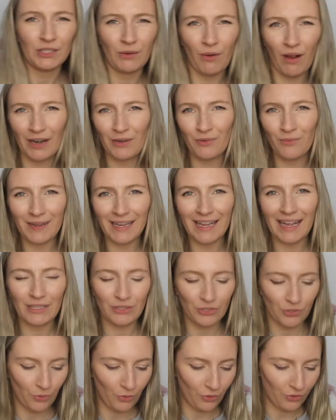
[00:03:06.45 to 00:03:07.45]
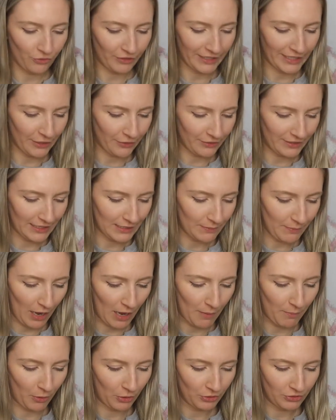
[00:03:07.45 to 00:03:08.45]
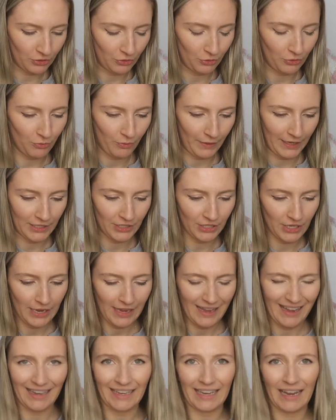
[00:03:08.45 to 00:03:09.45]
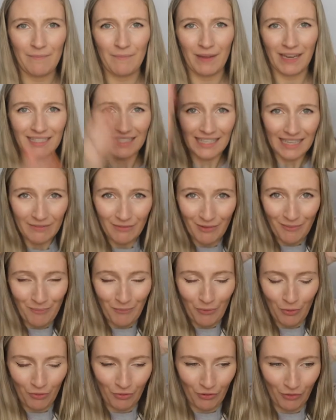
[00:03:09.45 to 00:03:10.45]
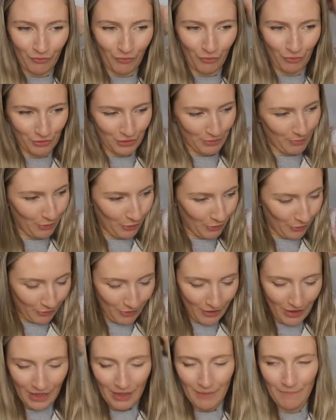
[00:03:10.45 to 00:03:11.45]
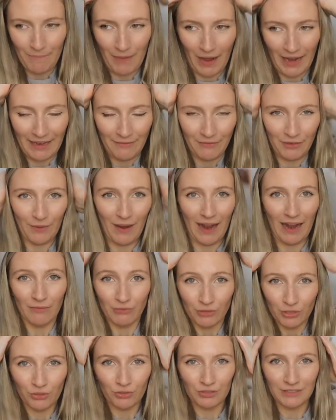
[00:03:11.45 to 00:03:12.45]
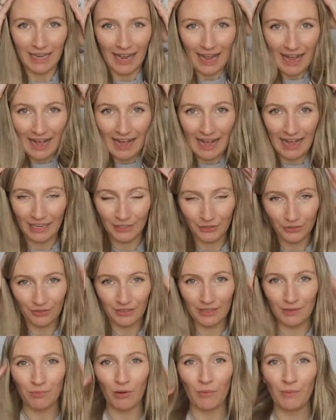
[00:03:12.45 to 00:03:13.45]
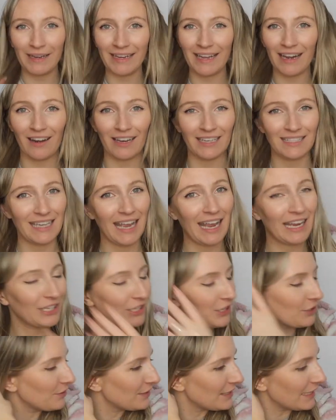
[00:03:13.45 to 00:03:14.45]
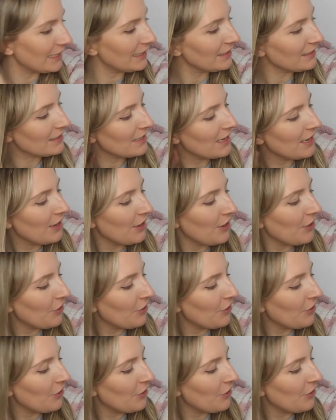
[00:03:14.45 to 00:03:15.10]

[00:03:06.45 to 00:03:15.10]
So I normally get 2 or 3 uses per bottle, which again makes it even more affordable. But if you have shorter hair, you're going to probably get like 10 uses.